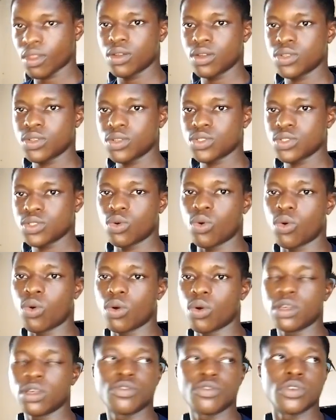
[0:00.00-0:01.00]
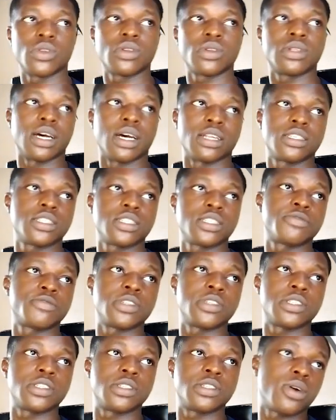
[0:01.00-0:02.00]
so if you know that this
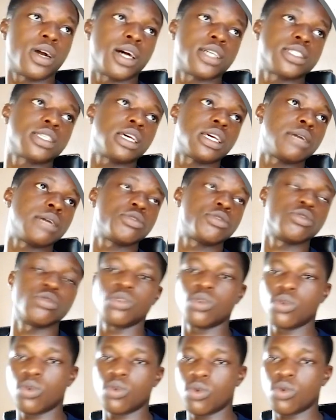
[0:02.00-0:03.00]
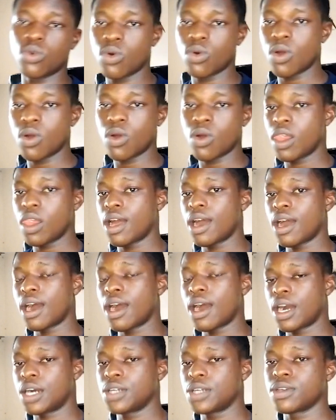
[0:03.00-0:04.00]
video has helped you know
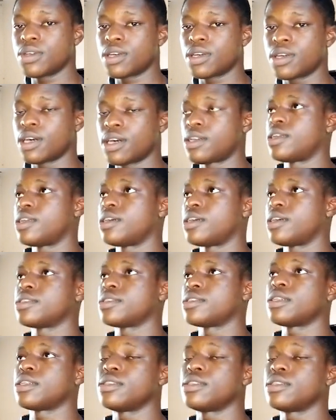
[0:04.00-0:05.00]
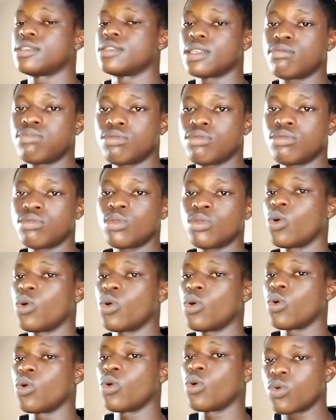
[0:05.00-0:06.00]
how you can disable
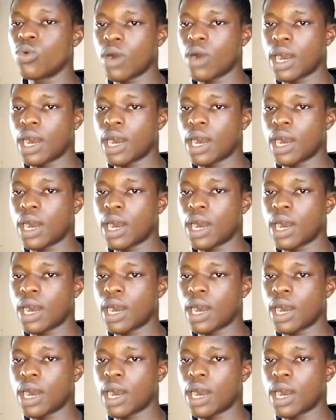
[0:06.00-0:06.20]
Google